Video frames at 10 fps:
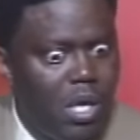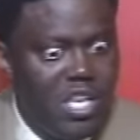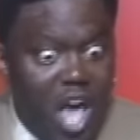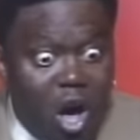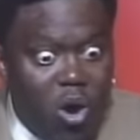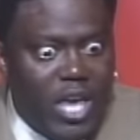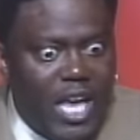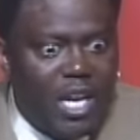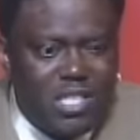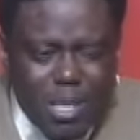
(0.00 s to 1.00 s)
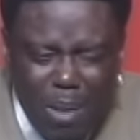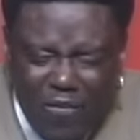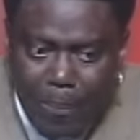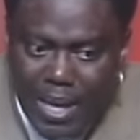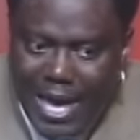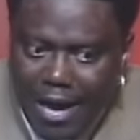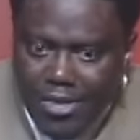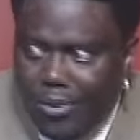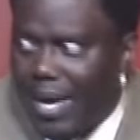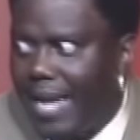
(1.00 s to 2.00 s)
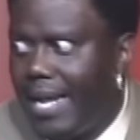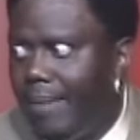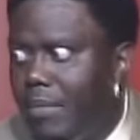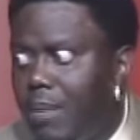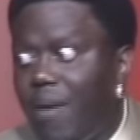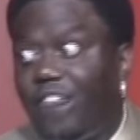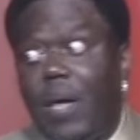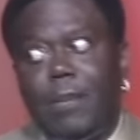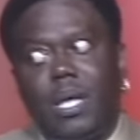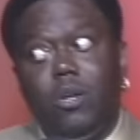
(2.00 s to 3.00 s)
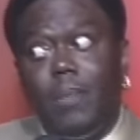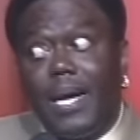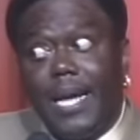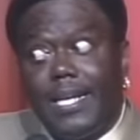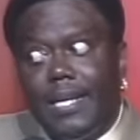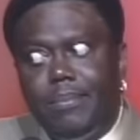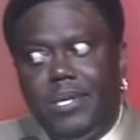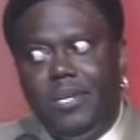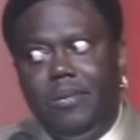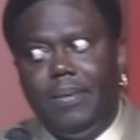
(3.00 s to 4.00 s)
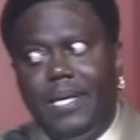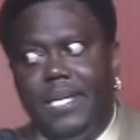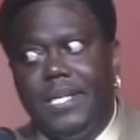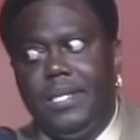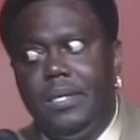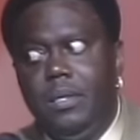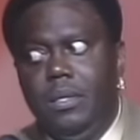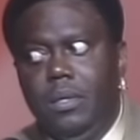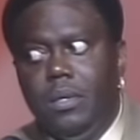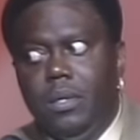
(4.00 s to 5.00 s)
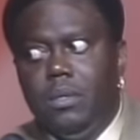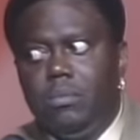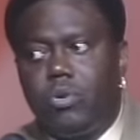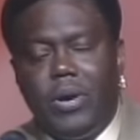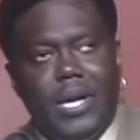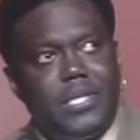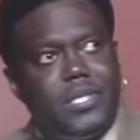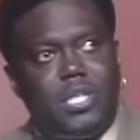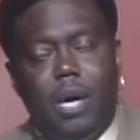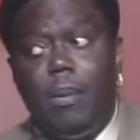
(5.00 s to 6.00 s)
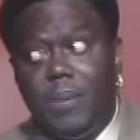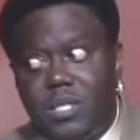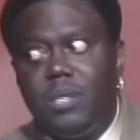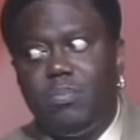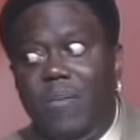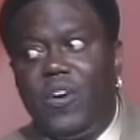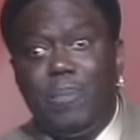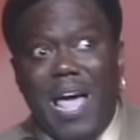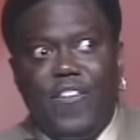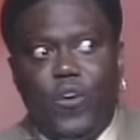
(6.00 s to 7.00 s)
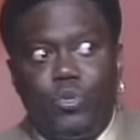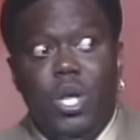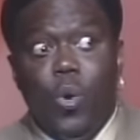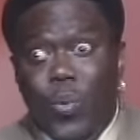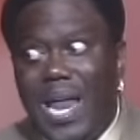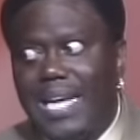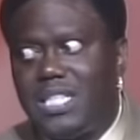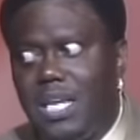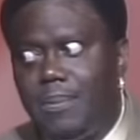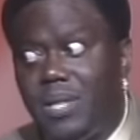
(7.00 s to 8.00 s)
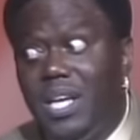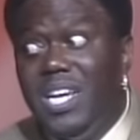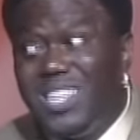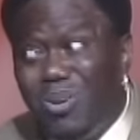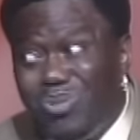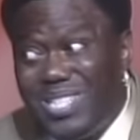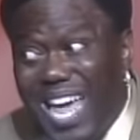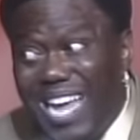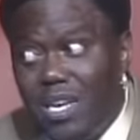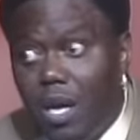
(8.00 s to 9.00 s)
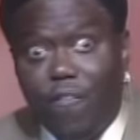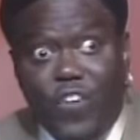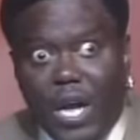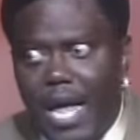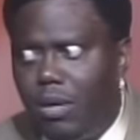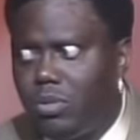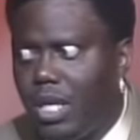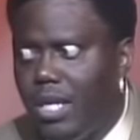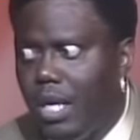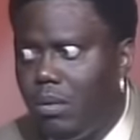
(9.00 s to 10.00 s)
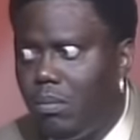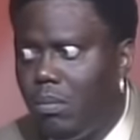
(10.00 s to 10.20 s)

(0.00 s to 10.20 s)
Y'all killing, see, motherfucker be counting your goddamn money. My family get on my goddamn nerve, man. Crazy son of a bitch. See, motherfucker, black folks, we like sympathy. Don't say nothing. Fuck, I ain't gonna say nothing.